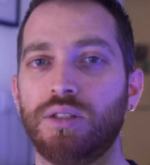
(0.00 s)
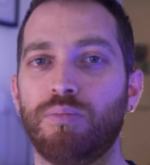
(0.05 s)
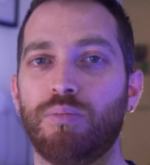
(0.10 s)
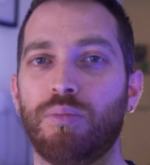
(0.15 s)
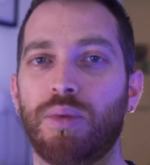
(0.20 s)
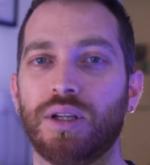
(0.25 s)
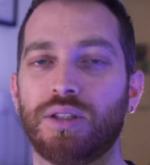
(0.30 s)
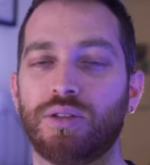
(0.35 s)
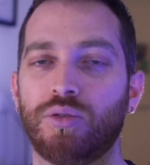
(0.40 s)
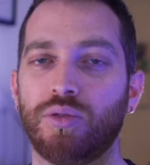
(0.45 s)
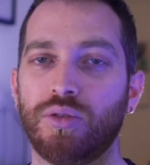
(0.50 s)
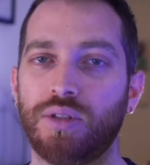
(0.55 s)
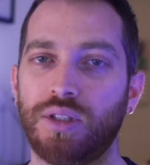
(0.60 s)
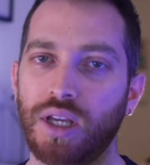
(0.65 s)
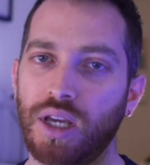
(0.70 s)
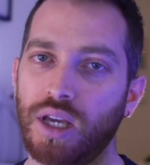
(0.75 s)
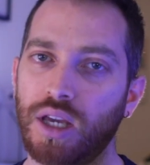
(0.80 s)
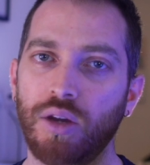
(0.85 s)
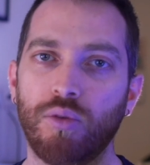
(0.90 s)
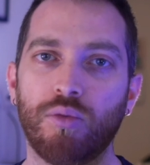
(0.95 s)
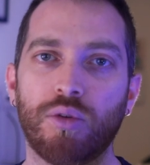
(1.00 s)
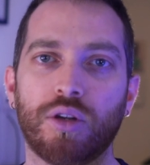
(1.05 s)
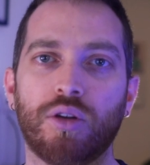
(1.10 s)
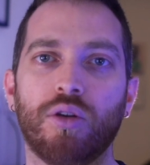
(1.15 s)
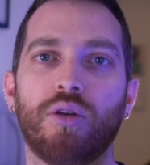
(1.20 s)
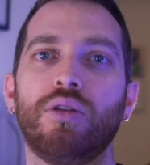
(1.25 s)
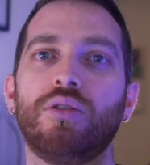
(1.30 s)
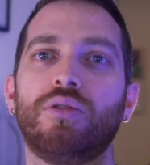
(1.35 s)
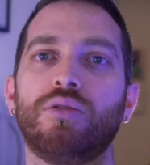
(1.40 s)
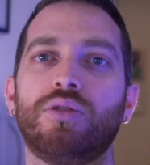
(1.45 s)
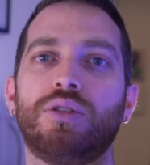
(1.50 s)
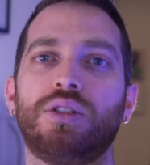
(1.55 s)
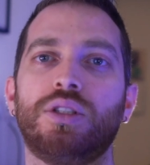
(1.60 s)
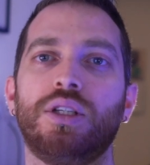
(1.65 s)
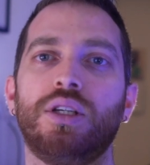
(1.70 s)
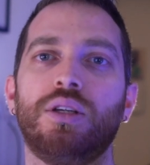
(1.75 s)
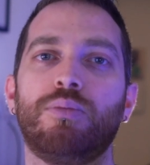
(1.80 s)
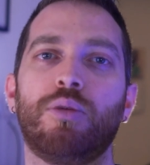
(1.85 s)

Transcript: but today we're going to see